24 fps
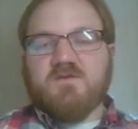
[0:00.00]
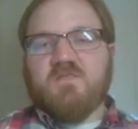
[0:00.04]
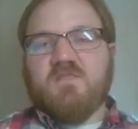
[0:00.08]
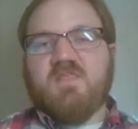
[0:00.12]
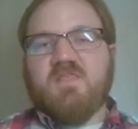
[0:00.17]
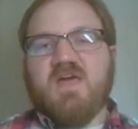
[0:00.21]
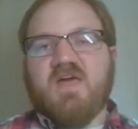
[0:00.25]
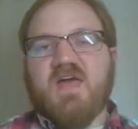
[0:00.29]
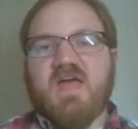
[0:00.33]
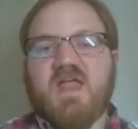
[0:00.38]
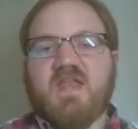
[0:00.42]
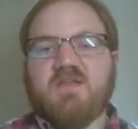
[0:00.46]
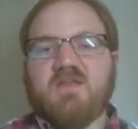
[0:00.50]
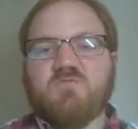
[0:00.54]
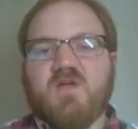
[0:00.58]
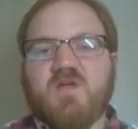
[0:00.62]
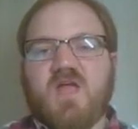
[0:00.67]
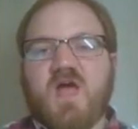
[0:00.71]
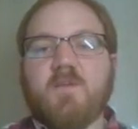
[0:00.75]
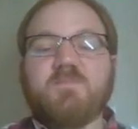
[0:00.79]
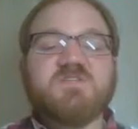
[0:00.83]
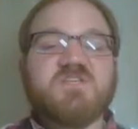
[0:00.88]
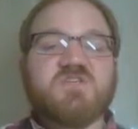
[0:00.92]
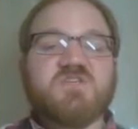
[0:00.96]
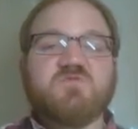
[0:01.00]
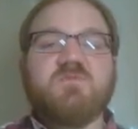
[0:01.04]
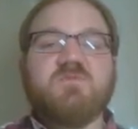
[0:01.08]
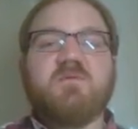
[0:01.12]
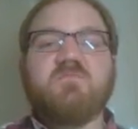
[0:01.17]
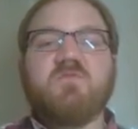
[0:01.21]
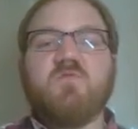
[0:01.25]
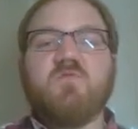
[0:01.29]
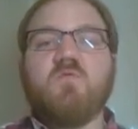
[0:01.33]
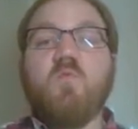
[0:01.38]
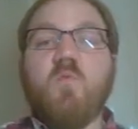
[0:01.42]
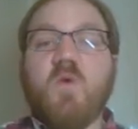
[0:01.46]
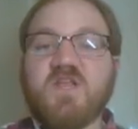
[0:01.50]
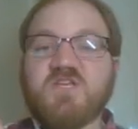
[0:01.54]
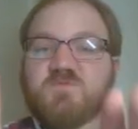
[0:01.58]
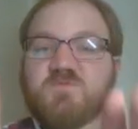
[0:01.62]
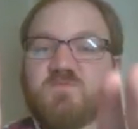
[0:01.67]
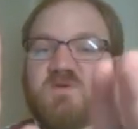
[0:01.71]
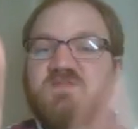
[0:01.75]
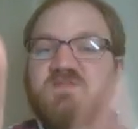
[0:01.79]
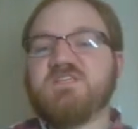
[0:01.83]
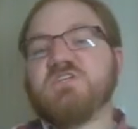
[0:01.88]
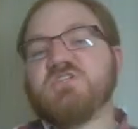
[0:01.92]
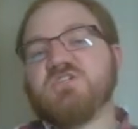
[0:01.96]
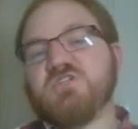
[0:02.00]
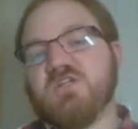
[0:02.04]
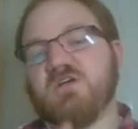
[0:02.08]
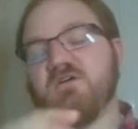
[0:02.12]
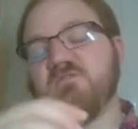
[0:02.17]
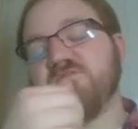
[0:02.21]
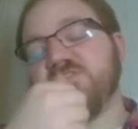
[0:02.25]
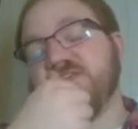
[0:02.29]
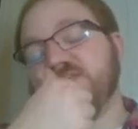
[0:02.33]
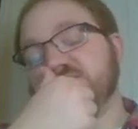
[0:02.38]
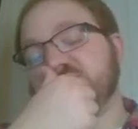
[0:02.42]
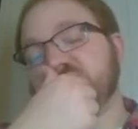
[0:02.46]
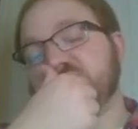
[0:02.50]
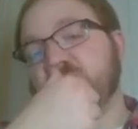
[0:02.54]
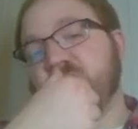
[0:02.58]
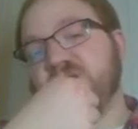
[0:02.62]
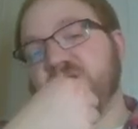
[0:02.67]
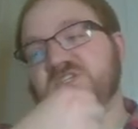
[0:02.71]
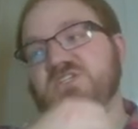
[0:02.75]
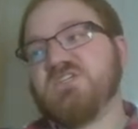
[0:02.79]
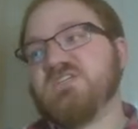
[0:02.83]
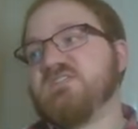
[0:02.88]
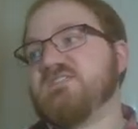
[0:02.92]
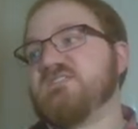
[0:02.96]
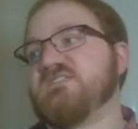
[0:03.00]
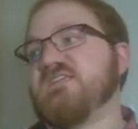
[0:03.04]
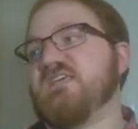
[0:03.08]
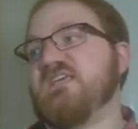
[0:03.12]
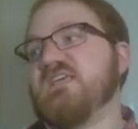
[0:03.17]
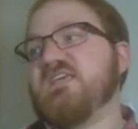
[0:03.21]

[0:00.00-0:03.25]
that helps us remember which position of these switches